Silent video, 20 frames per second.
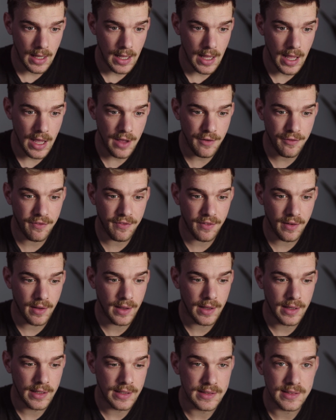if
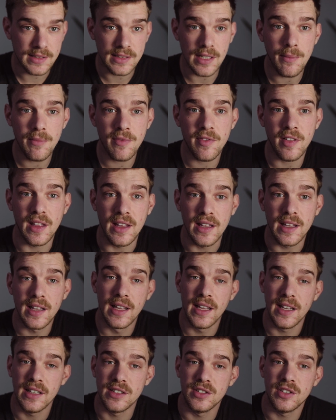something
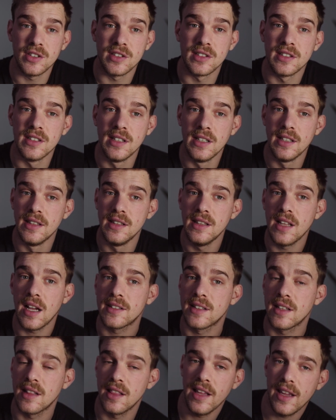is just
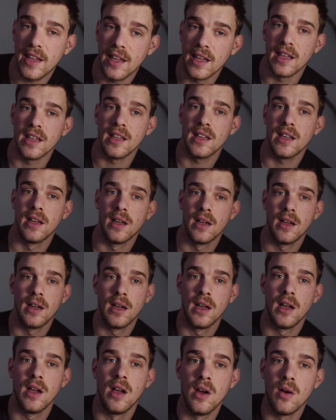not clicking
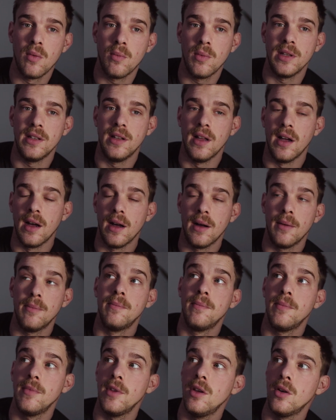with
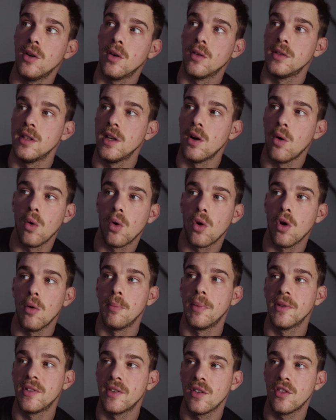the whole
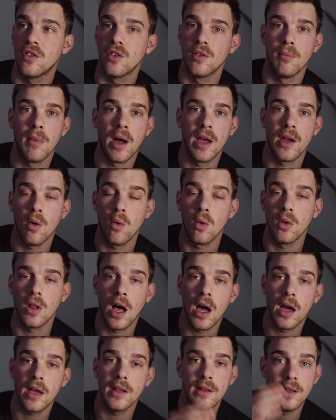composition, my whole
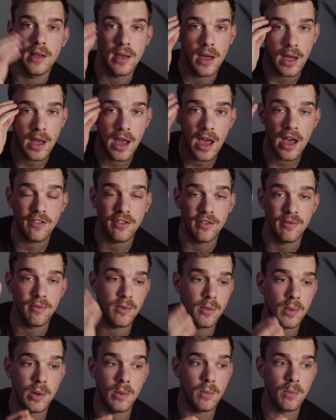idea I have
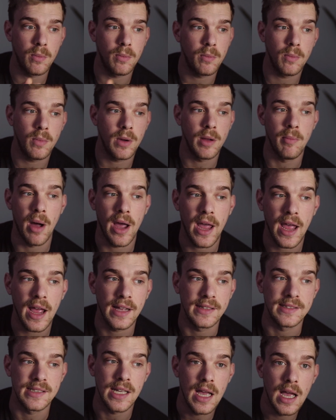in my
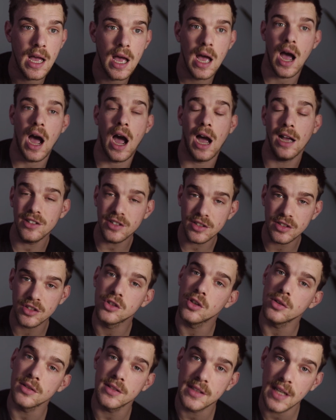head, I just
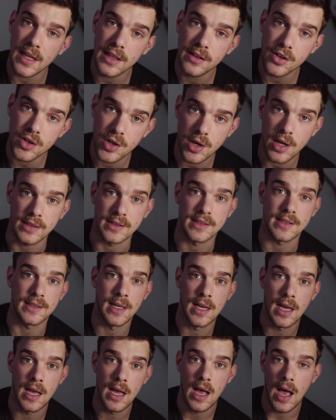don't take the shots.
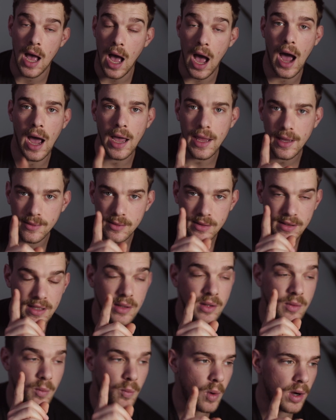
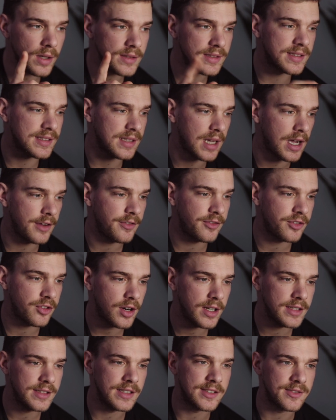Once I've
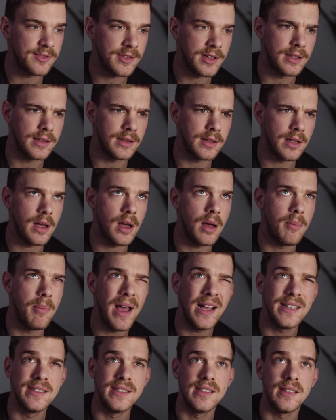tried this with an
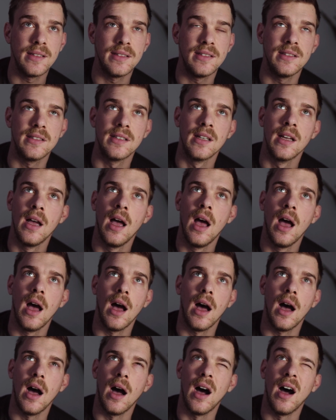abandoned
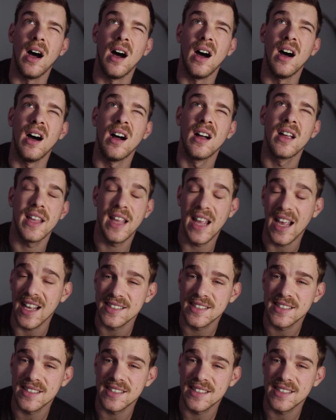gas